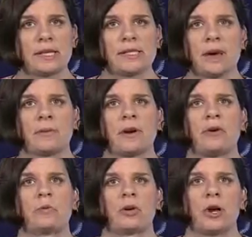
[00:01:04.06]
this time
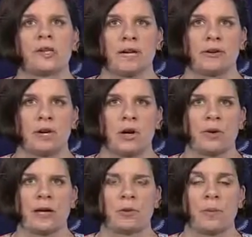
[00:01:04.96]
around were Ontario
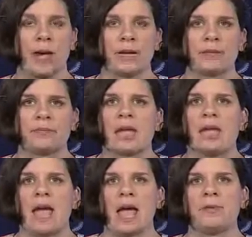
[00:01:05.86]
and Quebec.
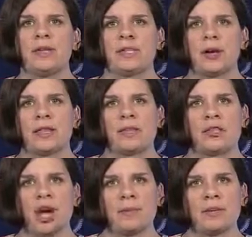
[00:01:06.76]
And we saw that
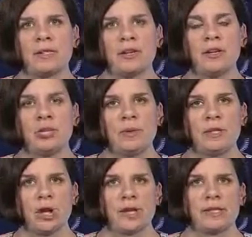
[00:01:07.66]
jobs continue to be
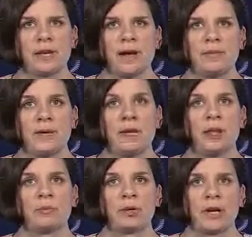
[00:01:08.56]
lost in
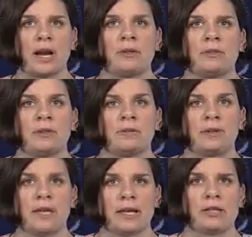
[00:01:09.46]
Alberta
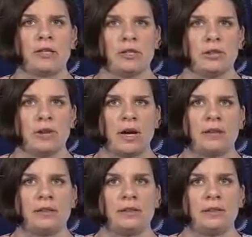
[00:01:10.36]
related to
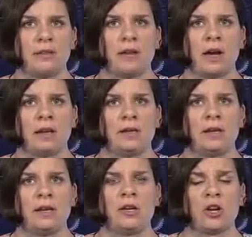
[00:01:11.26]

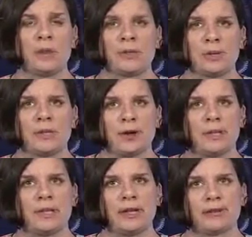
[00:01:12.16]
the economic troubles they're
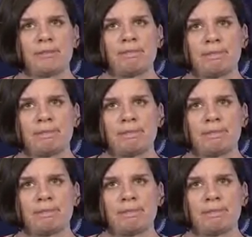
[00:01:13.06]
having there.